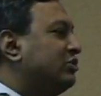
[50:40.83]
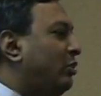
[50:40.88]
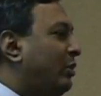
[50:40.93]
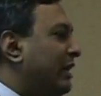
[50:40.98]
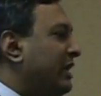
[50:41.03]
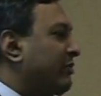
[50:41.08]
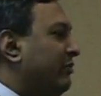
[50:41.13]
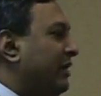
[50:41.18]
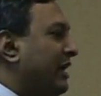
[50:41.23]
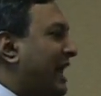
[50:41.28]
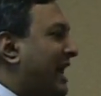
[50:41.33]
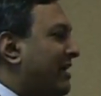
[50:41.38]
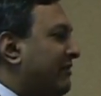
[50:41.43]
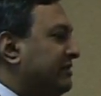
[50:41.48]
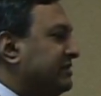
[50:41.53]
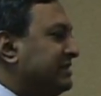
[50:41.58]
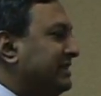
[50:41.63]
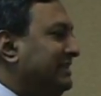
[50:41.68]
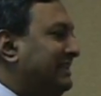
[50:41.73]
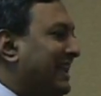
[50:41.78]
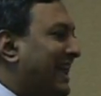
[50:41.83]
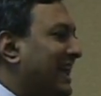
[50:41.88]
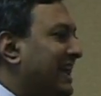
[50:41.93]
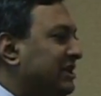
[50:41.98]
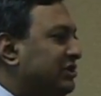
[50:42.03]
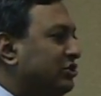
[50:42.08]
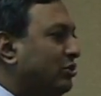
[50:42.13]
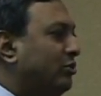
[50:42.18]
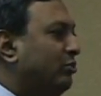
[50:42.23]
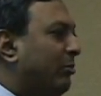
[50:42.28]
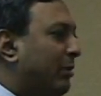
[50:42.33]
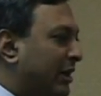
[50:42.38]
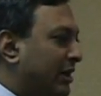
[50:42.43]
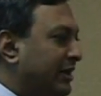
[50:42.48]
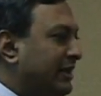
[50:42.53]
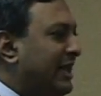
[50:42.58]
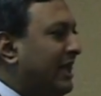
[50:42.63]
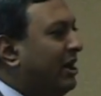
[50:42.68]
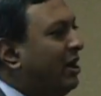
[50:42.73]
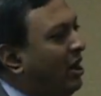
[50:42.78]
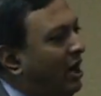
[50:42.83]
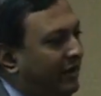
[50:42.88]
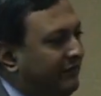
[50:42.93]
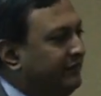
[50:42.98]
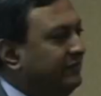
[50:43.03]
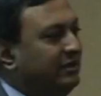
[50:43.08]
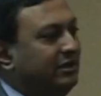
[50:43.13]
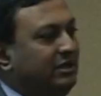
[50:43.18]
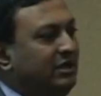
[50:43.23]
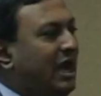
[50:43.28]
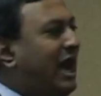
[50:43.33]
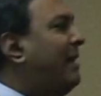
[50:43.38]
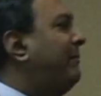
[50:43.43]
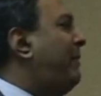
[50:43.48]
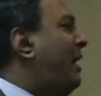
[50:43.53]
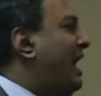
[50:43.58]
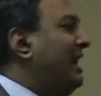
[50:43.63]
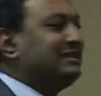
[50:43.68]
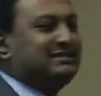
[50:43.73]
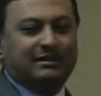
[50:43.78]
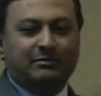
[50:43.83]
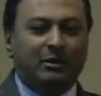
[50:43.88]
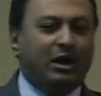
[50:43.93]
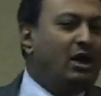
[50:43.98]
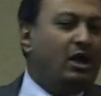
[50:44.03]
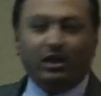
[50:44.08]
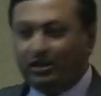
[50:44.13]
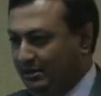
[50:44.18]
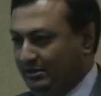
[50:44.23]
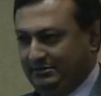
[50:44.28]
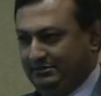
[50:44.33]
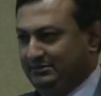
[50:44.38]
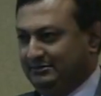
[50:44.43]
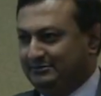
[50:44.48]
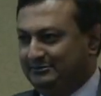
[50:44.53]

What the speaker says: 21 hours a day to burn that off. Not possible.